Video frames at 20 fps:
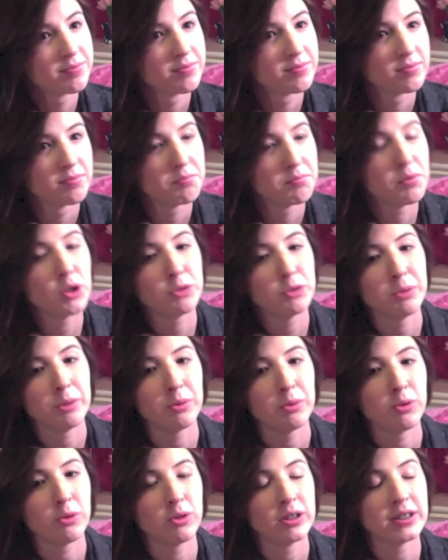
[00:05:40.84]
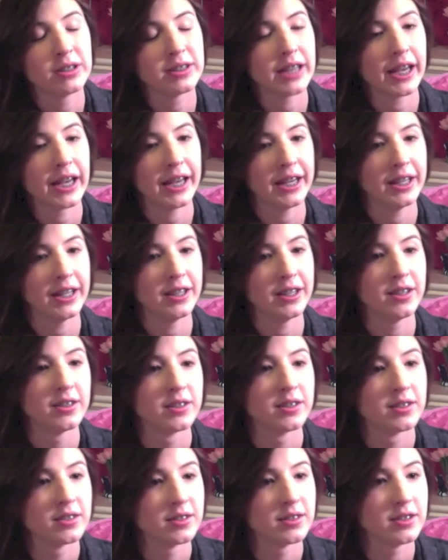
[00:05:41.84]
Most people would say
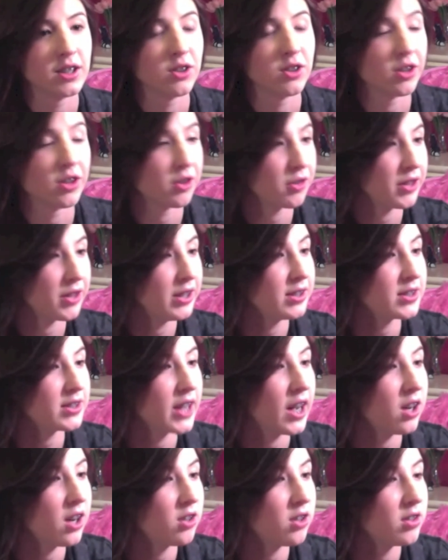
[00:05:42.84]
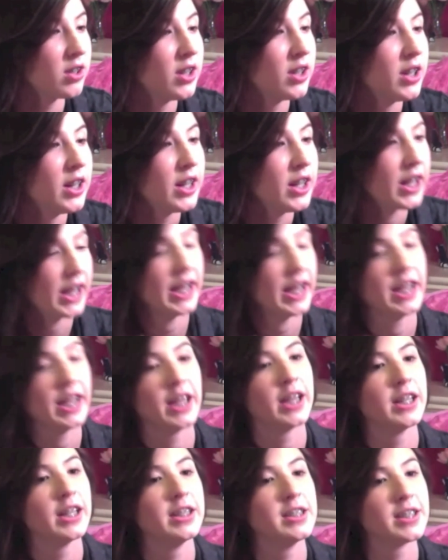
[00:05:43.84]
the little things count,
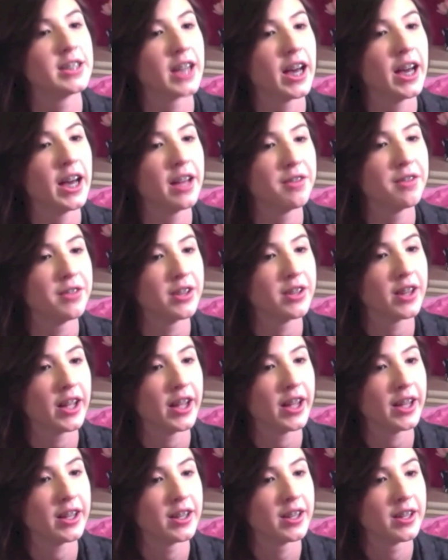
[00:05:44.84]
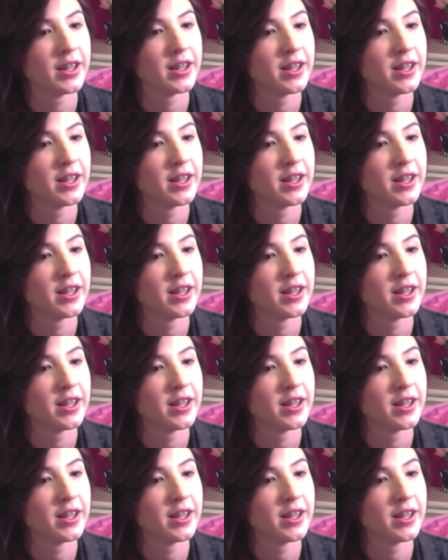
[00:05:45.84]
and I feel like